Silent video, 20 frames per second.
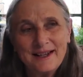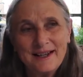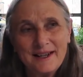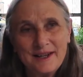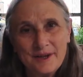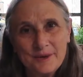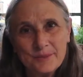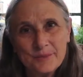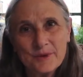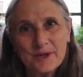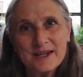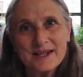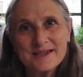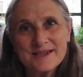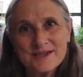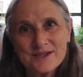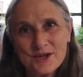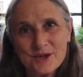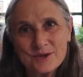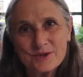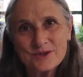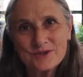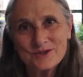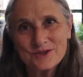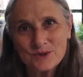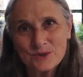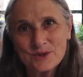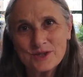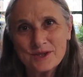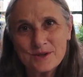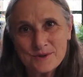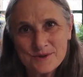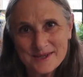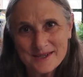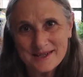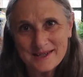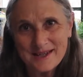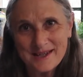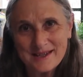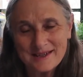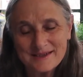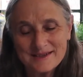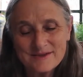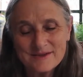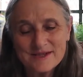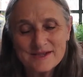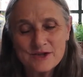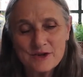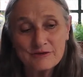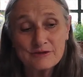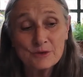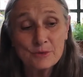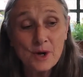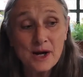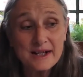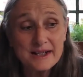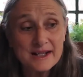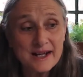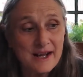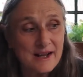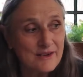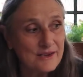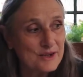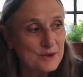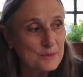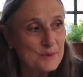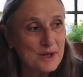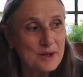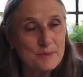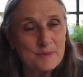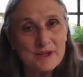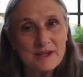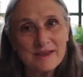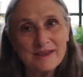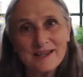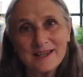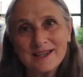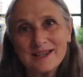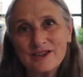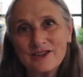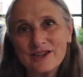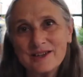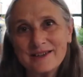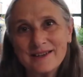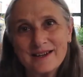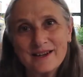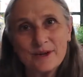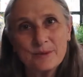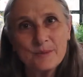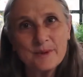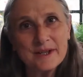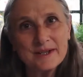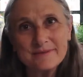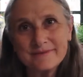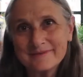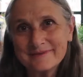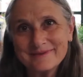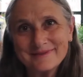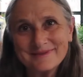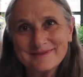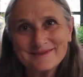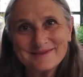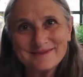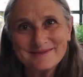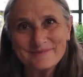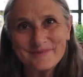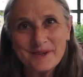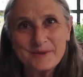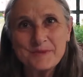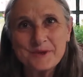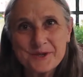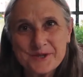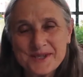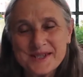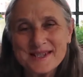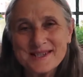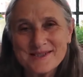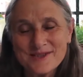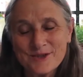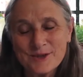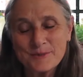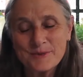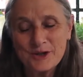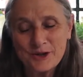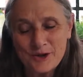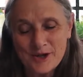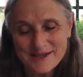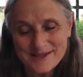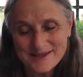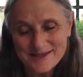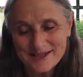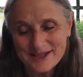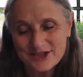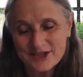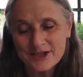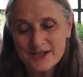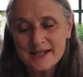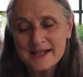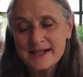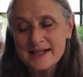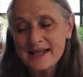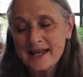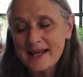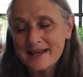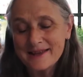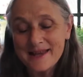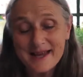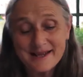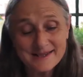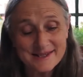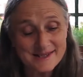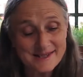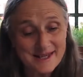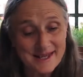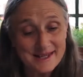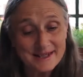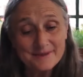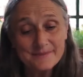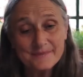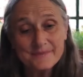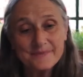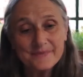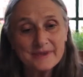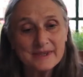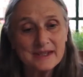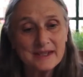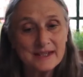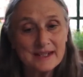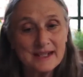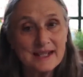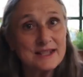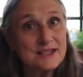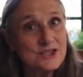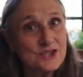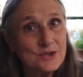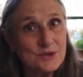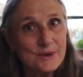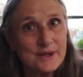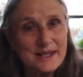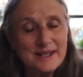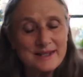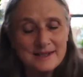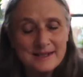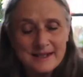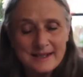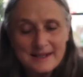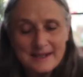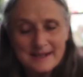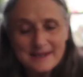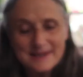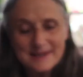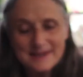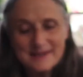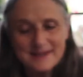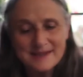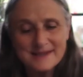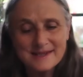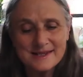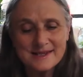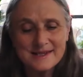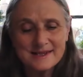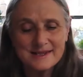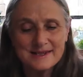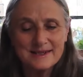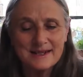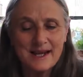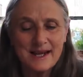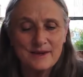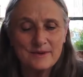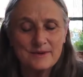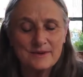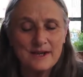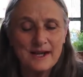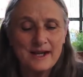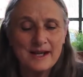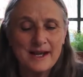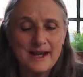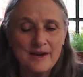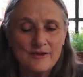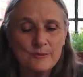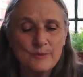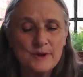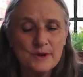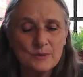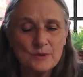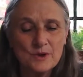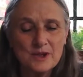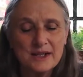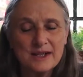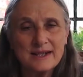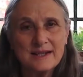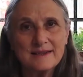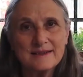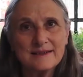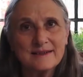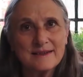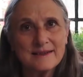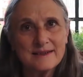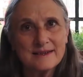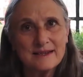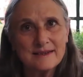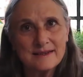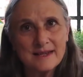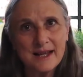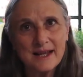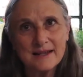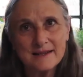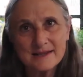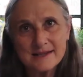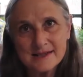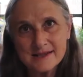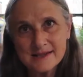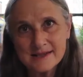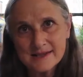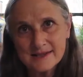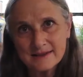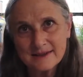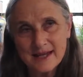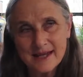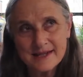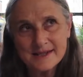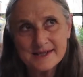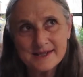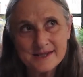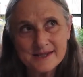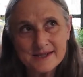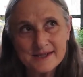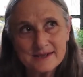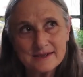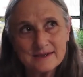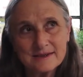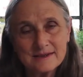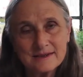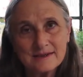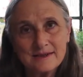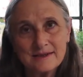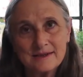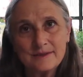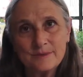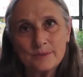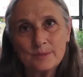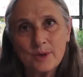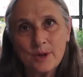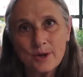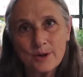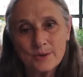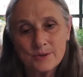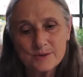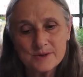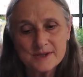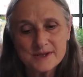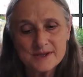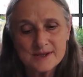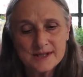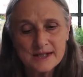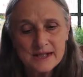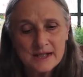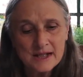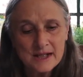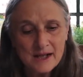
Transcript: um, when I start doing those again. So for right now, there might be a thing here and there, but but mostly it's going to be cross stitch. That said, going to get to it. This I I have been working in the in that since the last um, post